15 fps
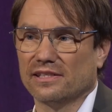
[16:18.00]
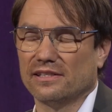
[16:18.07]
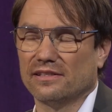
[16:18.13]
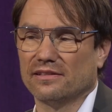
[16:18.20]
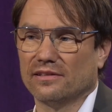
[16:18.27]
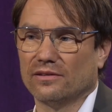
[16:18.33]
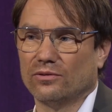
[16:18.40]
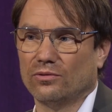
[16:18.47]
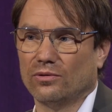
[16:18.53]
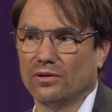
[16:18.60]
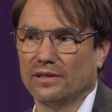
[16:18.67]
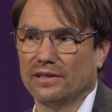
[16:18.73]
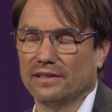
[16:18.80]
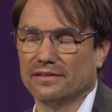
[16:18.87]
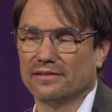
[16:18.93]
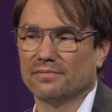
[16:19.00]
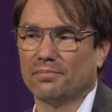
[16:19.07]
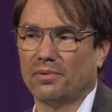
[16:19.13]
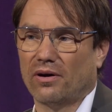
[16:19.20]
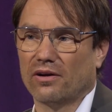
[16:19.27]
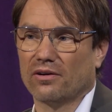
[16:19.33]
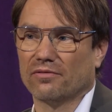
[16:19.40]
it, who is
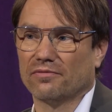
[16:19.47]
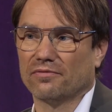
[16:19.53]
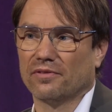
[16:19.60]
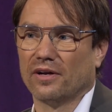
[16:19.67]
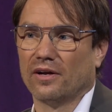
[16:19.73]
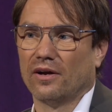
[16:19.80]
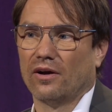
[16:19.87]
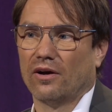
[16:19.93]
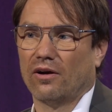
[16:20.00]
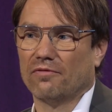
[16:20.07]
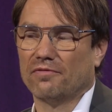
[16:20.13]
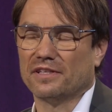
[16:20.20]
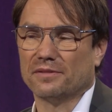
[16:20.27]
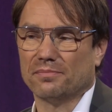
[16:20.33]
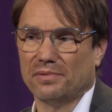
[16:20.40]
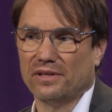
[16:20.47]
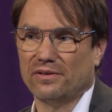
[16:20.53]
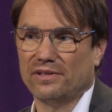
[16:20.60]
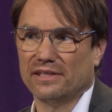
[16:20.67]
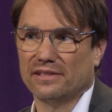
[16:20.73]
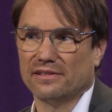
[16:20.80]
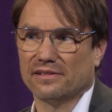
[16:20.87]
part of
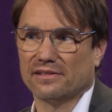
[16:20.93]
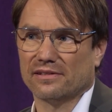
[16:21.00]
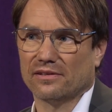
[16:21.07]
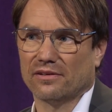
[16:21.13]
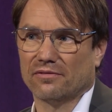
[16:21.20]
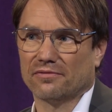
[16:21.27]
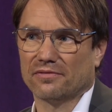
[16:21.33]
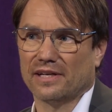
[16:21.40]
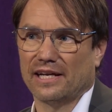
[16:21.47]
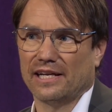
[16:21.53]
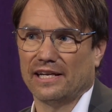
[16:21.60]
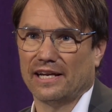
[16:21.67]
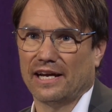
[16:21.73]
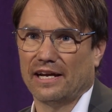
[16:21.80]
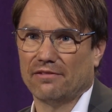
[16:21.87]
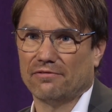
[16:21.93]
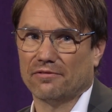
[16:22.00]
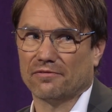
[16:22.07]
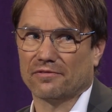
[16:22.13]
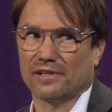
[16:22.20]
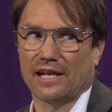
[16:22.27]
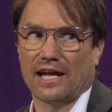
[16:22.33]
experience, of daily life,
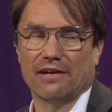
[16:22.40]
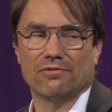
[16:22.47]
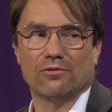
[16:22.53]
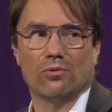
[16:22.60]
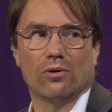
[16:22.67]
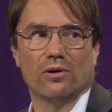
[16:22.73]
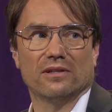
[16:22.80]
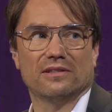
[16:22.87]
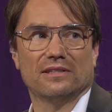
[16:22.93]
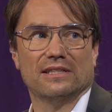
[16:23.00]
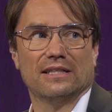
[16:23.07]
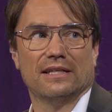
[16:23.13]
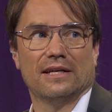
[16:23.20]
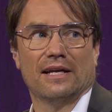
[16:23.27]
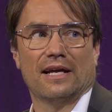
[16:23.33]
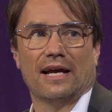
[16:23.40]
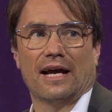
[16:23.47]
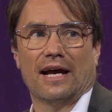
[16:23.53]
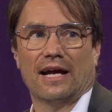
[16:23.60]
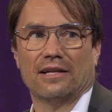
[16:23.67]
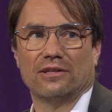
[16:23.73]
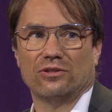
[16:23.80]
of life quality,
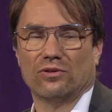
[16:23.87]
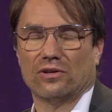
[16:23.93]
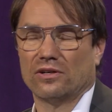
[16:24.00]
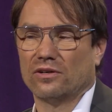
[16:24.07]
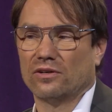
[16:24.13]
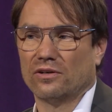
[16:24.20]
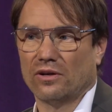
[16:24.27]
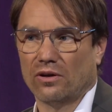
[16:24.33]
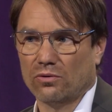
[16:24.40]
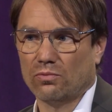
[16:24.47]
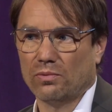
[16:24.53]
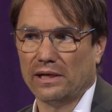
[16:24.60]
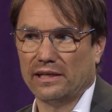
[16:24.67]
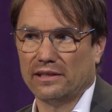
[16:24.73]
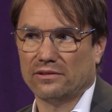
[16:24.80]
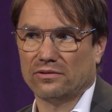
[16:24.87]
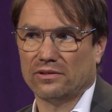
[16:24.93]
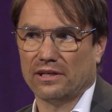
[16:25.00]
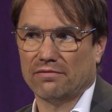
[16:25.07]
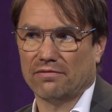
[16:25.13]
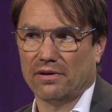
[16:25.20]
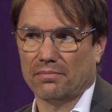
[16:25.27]
and you are not willing to
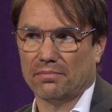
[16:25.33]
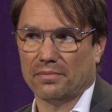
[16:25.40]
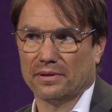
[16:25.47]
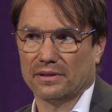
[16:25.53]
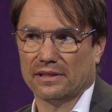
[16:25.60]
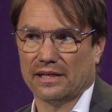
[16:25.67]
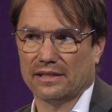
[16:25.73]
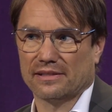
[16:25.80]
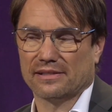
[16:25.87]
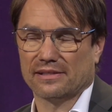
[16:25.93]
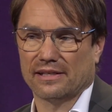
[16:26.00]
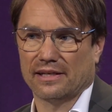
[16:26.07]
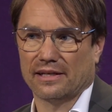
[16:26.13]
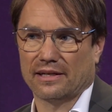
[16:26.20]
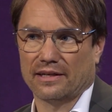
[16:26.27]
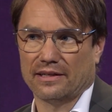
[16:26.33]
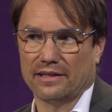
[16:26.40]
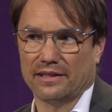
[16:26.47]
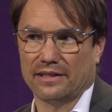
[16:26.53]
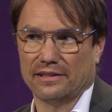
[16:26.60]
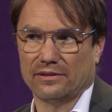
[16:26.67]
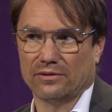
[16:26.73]
give up, that's
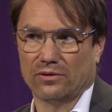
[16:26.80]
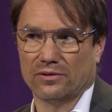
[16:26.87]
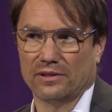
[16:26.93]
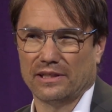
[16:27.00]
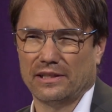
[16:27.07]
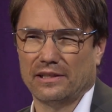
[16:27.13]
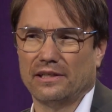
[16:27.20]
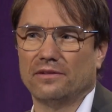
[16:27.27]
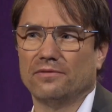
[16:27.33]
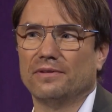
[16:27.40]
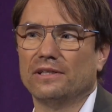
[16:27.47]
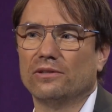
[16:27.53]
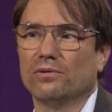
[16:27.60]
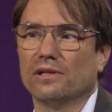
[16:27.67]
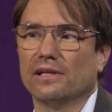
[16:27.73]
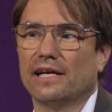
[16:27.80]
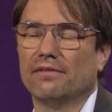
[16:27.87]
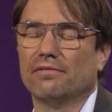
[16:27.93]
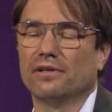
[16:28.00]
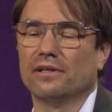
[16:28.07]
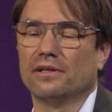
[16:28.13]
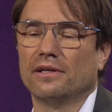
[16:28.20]
clear. On an individual
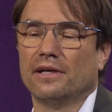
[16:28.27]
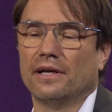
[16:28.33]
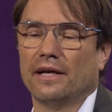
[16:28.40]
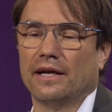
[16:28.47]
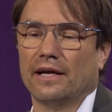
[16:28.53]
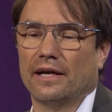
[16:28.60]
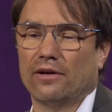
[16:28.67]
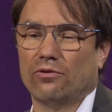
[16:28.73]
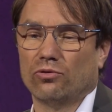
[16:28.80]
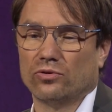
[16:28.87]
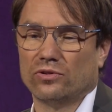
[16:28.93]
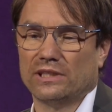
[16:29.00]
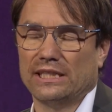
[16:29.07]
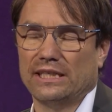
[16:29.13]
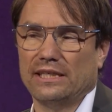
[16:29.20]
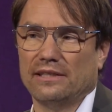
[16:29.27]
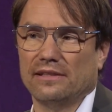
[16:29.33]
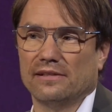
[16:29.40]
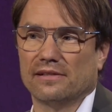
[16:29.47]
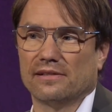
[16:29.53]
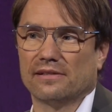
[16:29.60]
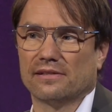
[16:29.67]
level,
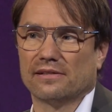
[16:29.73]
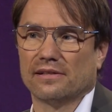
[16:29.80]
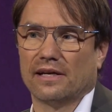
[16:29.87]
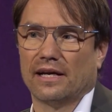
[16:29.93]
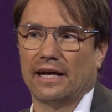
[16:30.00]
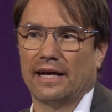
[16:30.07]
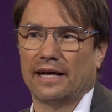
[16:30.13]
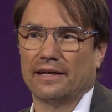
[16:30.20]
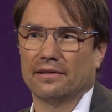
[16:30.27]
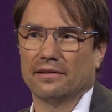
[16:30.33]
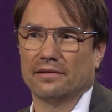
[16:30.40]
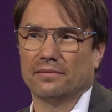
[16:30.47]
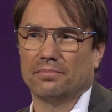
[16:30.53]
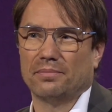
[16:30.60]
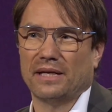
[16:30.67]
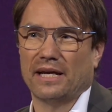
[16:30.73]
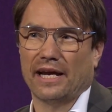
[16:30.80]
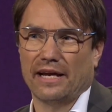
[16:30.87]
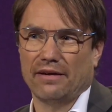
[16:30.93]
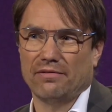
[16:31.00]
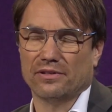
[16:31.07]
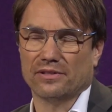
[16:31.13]
routines and
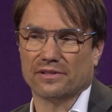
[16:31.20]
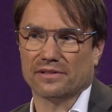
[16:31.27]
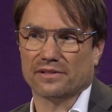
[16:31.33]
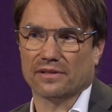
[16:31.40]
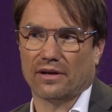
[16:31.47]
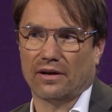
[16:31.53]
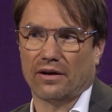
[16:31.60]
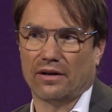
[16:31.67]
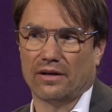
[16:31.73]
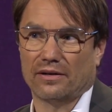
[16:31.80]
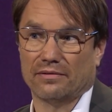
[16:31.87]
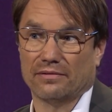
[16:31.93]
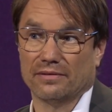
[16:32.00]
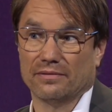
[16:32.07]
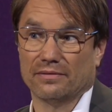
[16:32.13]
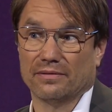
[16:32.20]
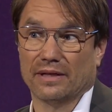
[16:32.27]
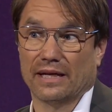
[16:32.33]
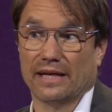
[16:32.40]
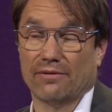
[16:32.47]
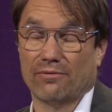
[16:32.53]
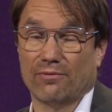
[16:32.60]
behaviors are
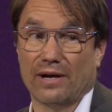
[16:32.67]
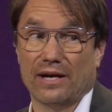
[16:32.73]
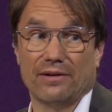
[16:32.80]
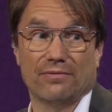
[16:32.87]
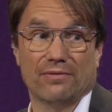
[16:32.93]
very,